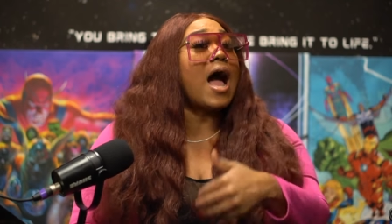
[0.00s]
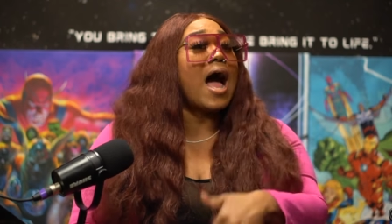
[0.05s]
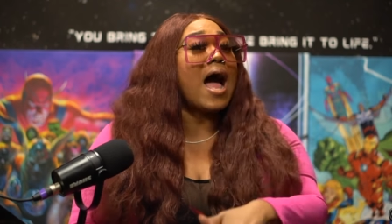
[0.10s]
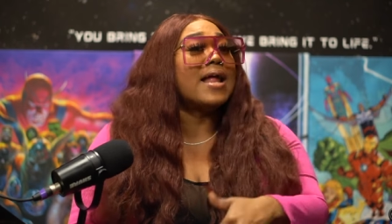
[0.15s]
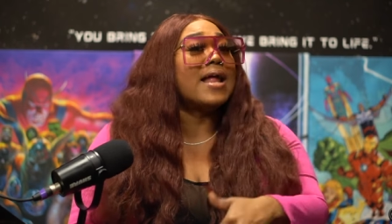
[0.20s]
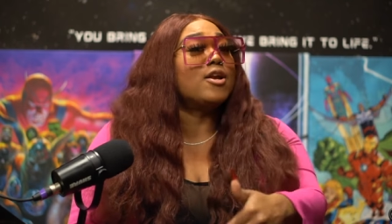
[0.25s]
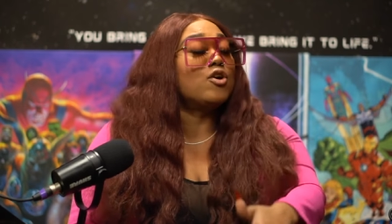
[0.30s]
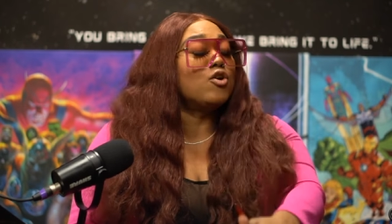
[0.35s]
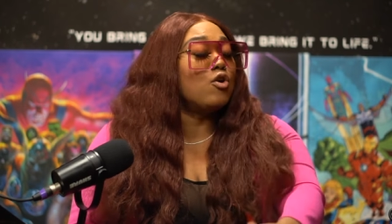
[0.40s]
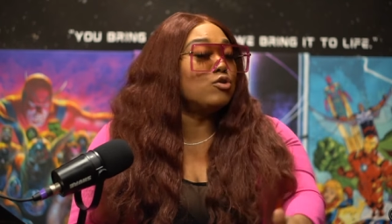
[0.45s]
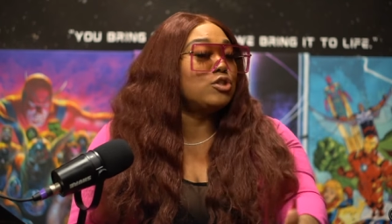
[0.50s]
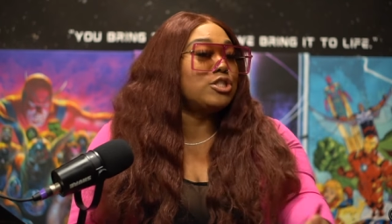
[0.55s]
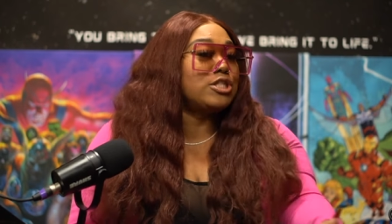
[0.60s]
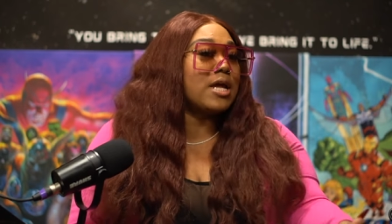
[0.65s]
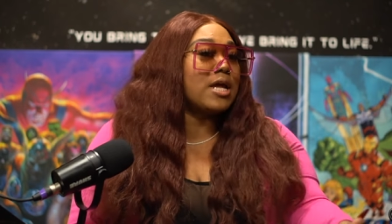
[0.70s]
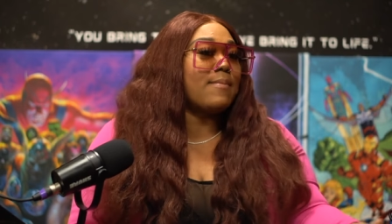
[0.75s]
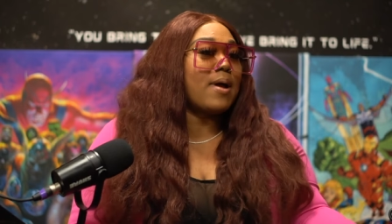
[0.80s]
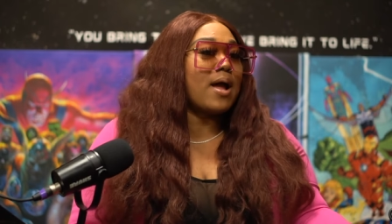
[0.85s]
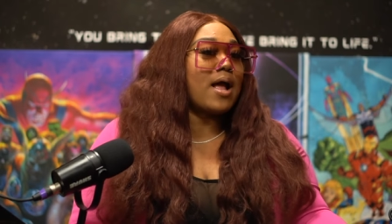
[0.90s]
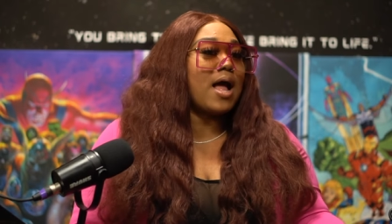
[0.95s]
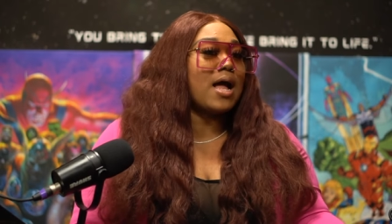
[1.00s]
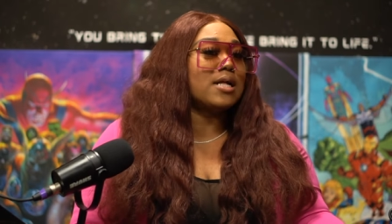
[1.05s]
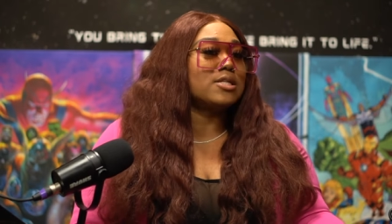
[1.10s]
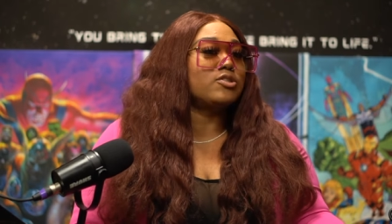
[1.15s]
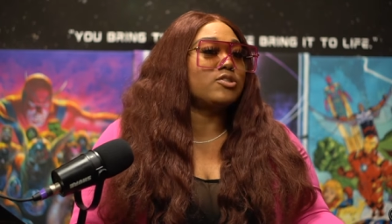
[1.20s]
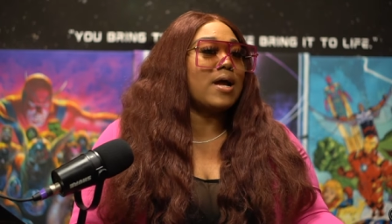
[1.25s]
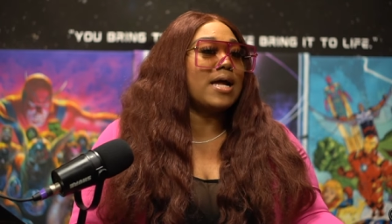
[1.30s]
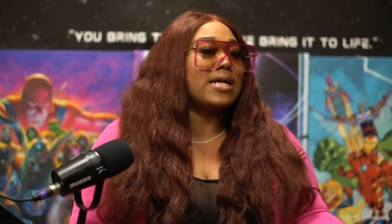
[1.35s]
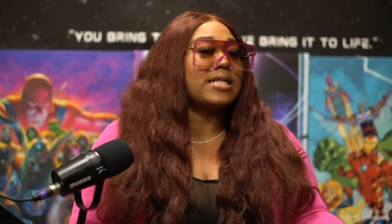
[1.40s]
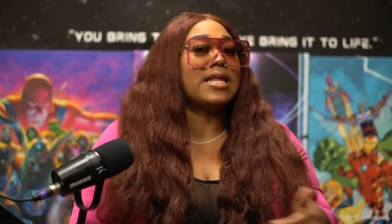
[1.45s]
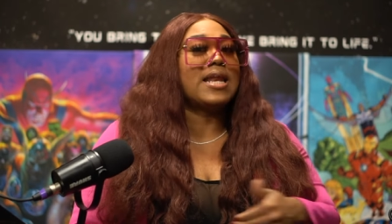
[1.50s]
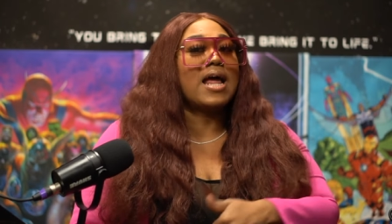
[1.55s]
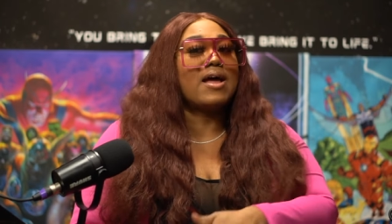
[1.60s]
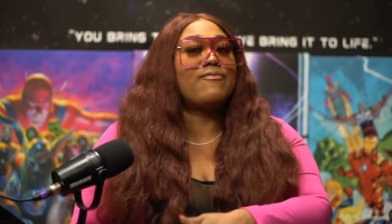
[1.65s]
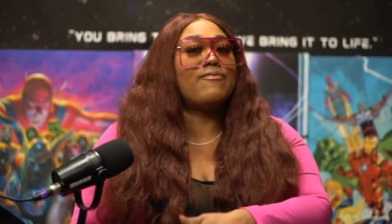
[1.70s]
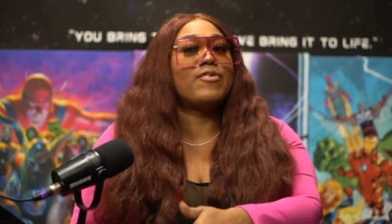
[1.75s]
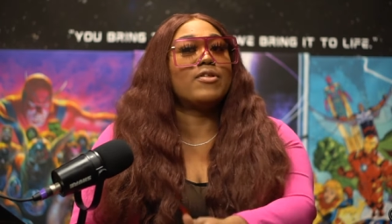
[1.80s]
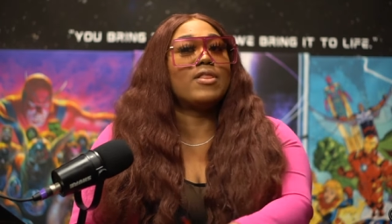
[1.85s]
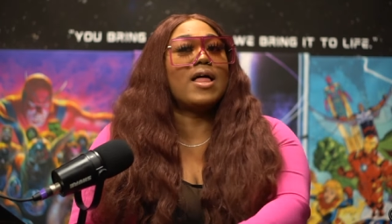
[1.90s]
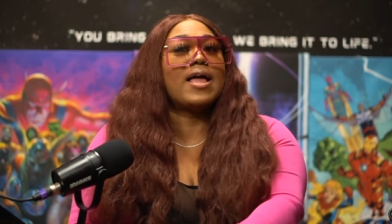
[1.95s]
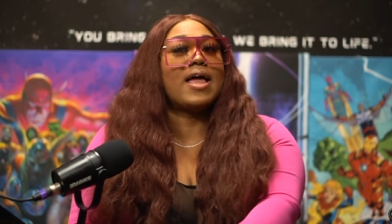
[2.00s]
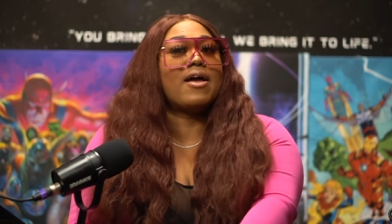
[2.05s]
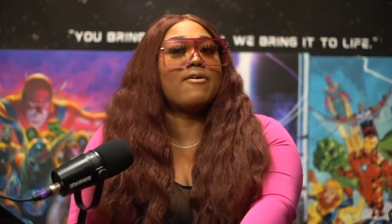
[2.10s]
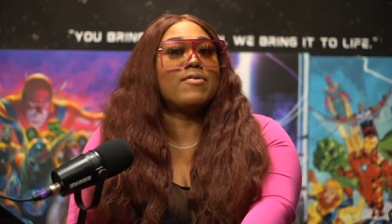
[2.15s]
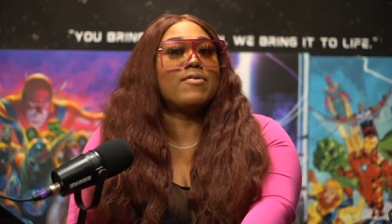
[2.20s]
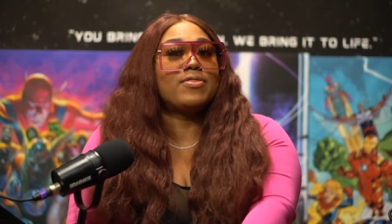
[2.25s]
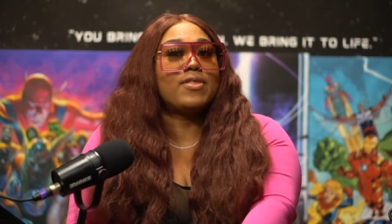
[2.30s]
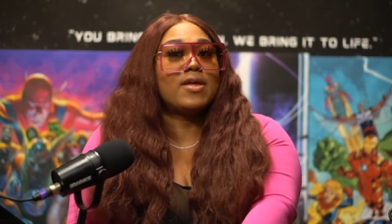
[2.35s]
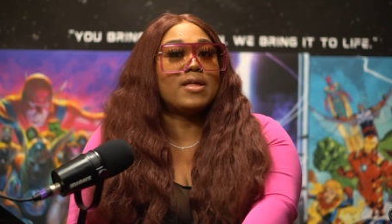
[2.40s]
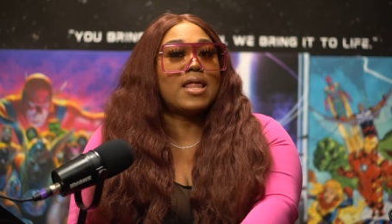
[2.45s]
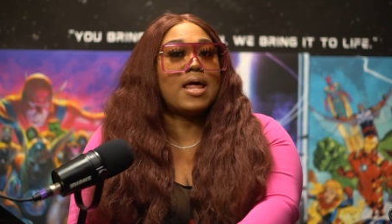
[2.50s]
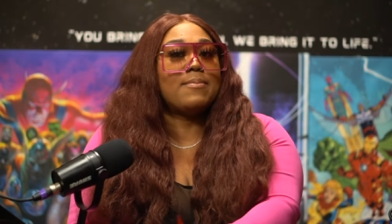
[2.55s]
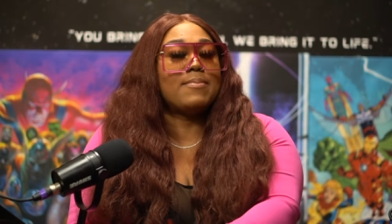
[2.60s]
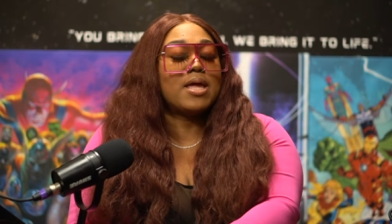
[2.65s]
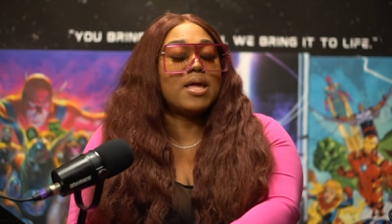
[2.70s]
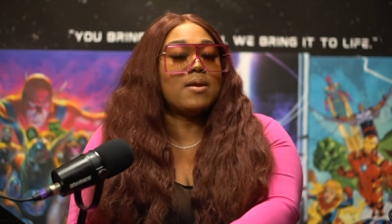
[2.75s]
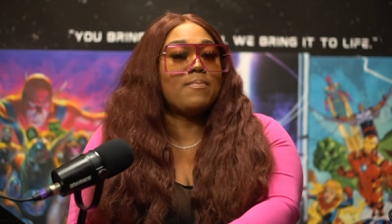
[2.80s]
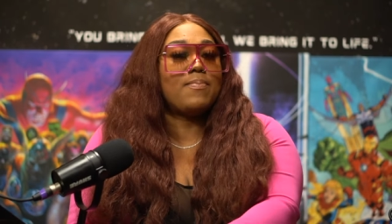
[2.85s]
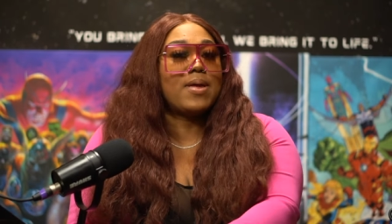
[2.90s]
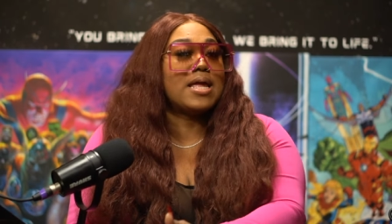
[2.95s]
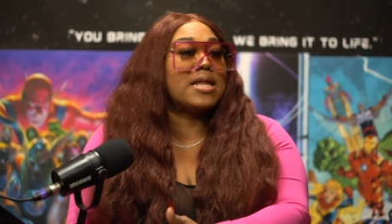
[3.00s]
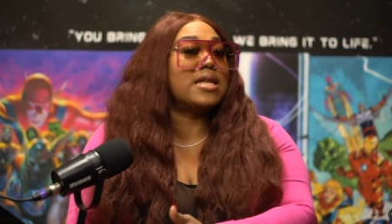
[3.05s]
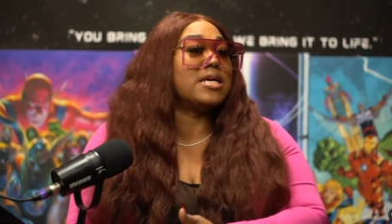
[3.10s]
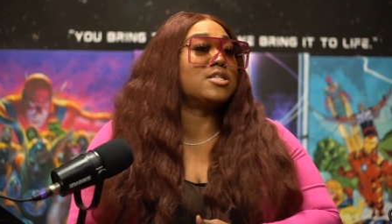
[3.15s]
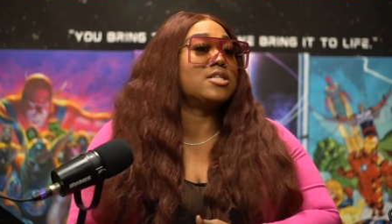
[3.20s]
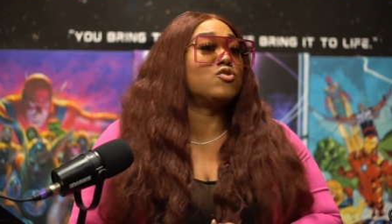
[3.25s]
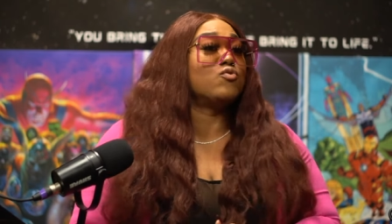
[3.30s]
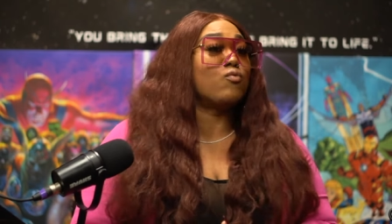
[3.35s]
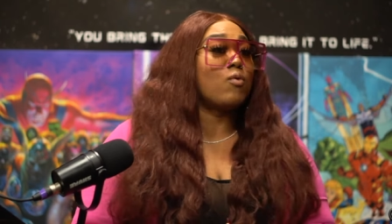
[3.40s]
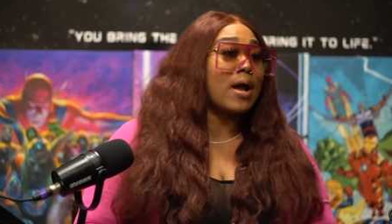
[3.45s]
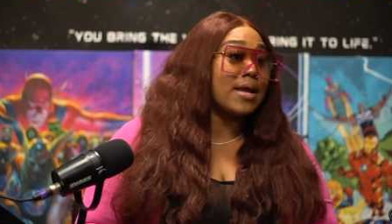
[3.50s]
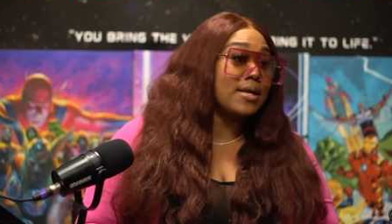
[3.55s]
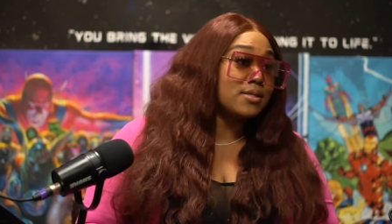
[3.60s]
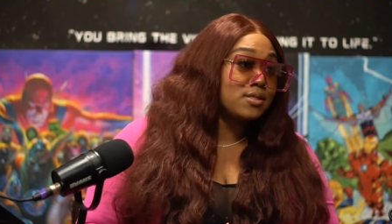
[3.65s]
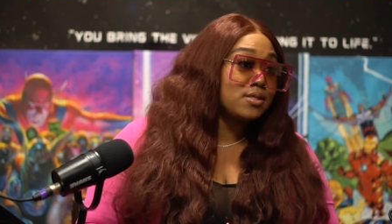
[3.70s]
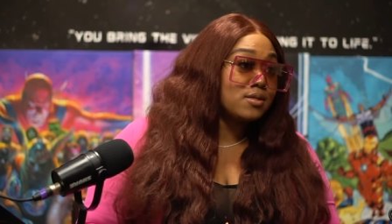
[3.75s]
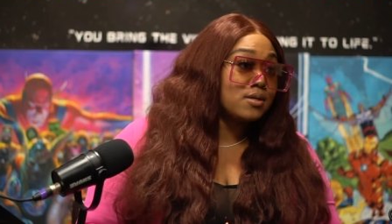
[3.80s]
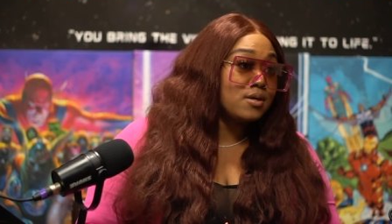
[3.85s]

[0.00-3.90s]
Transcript: I negotiate my contract and I feel like everything I'm getting paid is right.